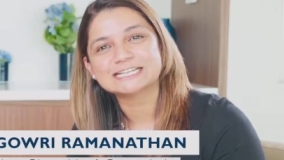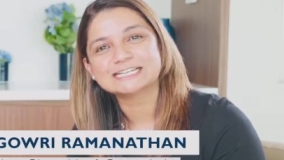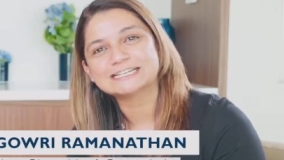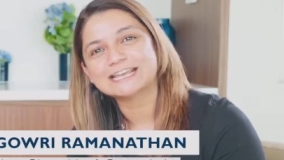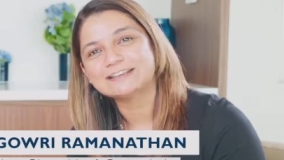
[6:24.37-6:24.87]

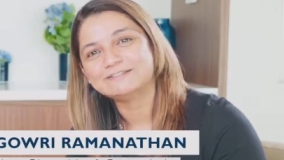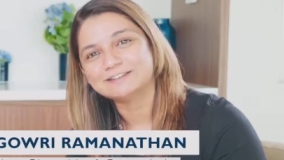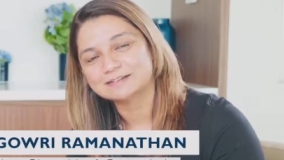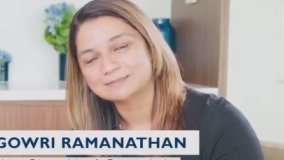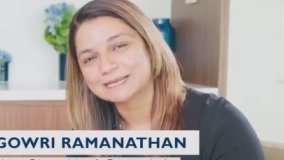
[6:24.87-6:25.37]
and a
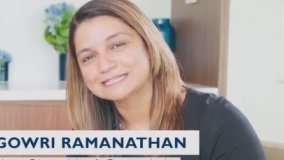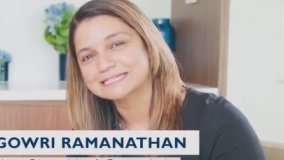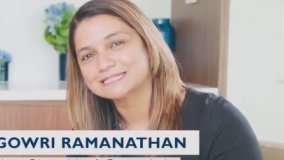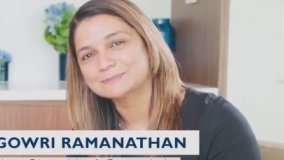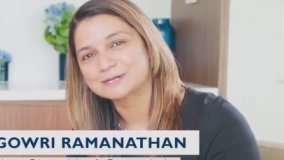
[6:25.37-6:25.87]
fetal
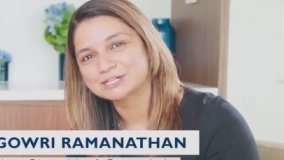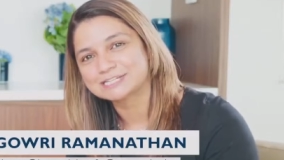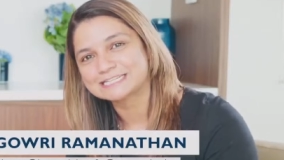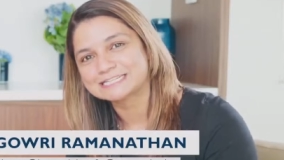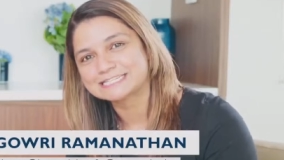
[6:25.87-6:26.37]
medicine
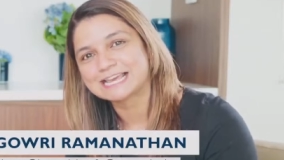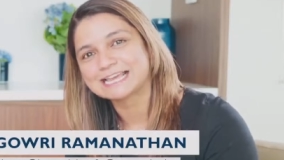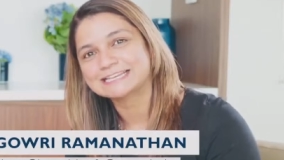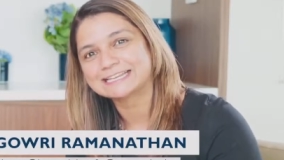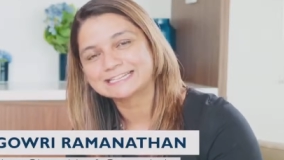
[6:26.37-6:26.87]
specialist
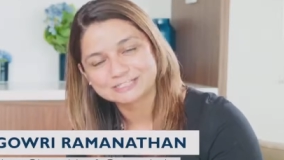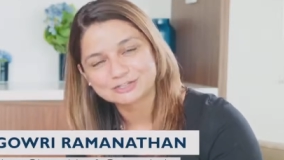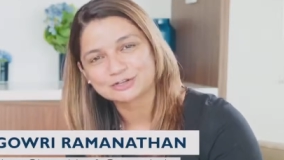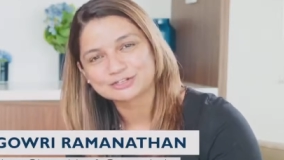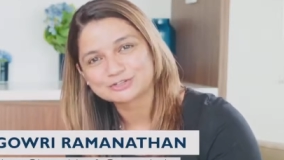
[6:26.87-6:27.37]
at King's
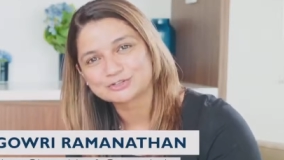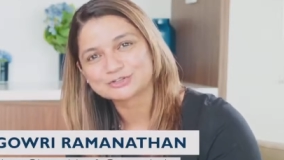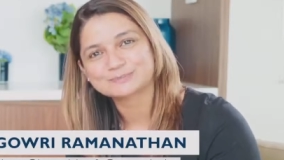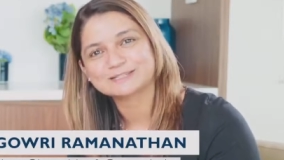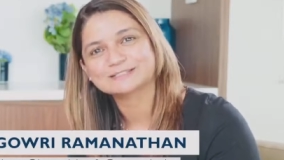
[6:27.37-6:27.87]
College
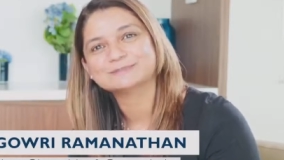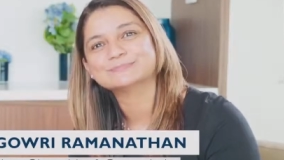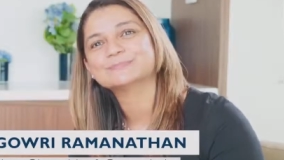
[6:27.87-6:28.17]
Hospital.